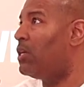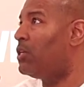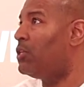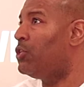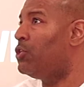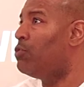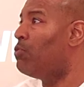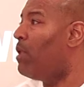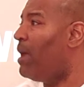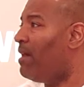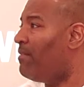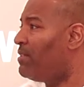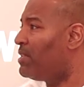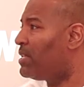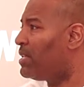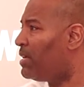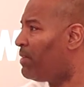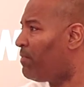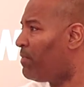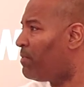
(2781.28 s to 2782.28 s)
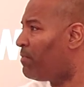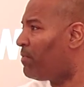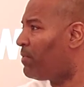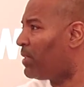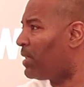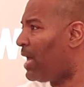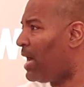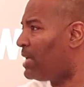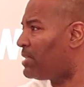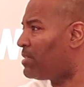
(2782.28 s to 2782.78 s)
You have a different
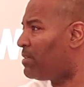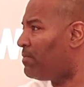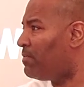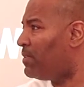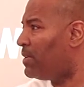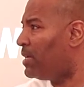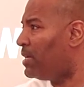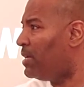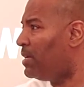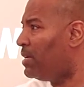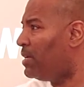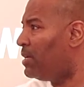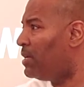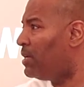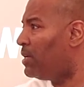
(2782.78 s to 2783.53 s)
philosophy.